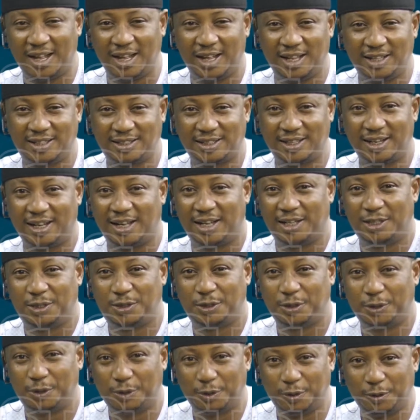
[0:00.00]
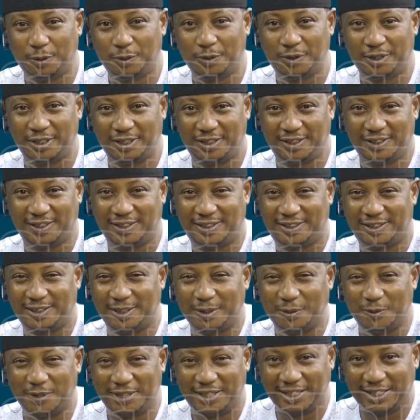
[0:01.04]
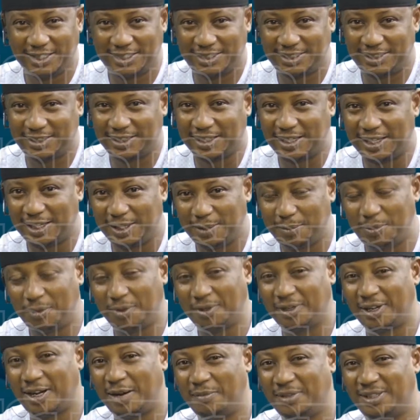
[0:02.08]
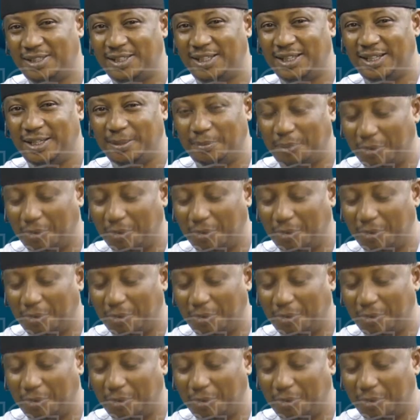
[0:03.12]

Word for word: It's glad to know that you're still with us. Uh, the program is Daily